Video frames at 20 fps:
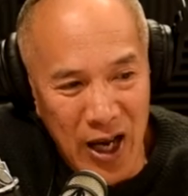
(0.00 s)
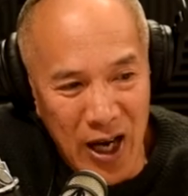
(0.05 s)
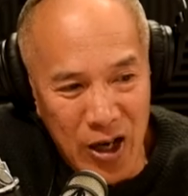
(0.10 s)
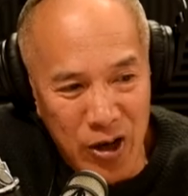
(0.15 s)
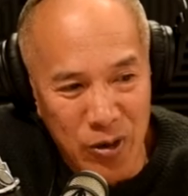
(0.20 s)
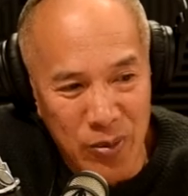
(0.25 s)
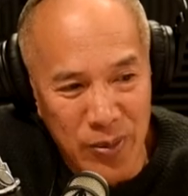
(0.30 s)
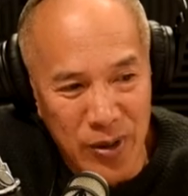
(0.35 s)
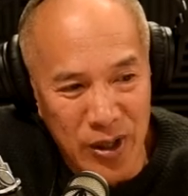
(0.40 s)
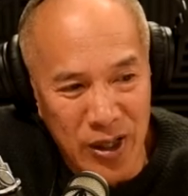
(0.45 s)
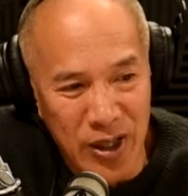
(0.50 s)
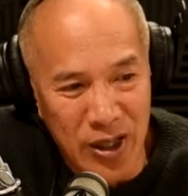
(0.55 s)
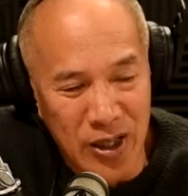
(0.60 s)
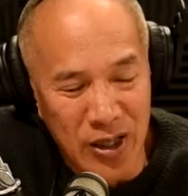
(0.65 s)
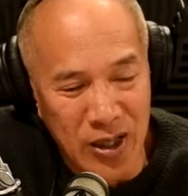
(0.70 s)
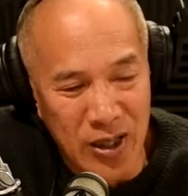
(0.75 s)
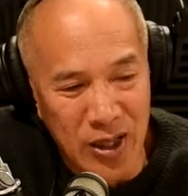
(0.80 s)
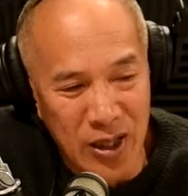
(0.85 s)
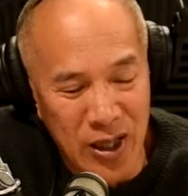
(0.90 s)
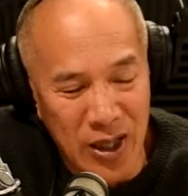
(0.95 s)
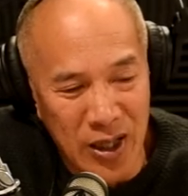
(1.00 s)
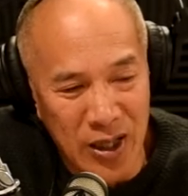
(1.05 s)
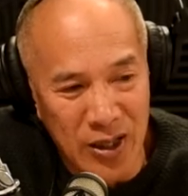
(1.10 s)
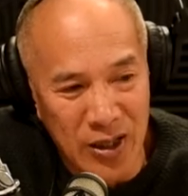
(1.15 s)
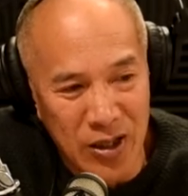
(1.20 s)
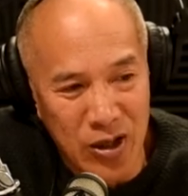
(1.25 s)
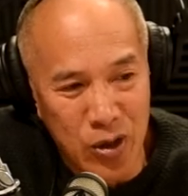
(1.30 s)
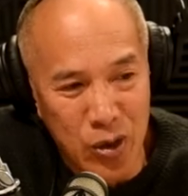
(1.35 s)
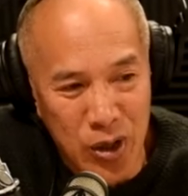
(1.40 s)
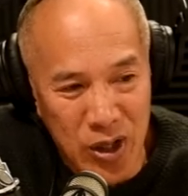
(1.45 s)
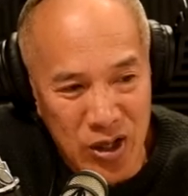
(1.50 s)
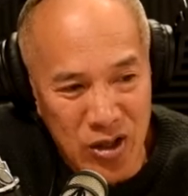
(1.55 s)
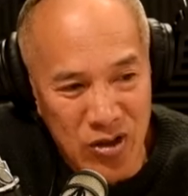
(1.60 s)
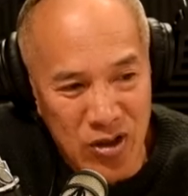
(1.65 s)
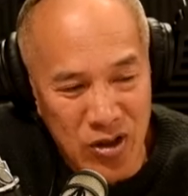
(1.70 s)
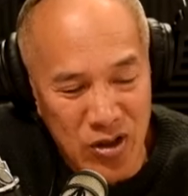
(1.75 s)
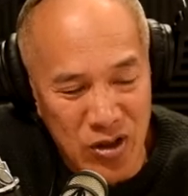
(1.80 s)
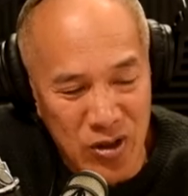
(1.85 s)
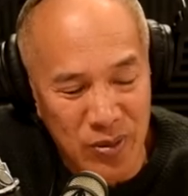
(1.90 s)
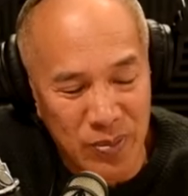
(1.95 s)
acrimony and
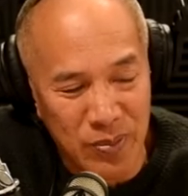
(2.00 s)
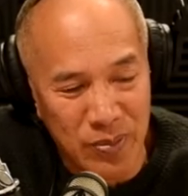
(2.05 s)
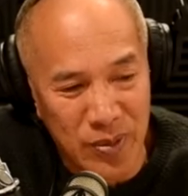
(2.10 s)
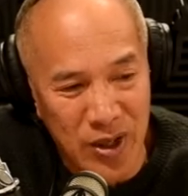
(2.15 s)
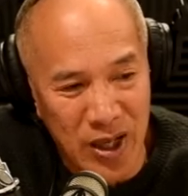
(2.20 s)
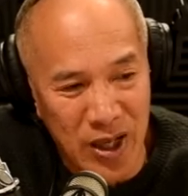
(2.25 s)
criticism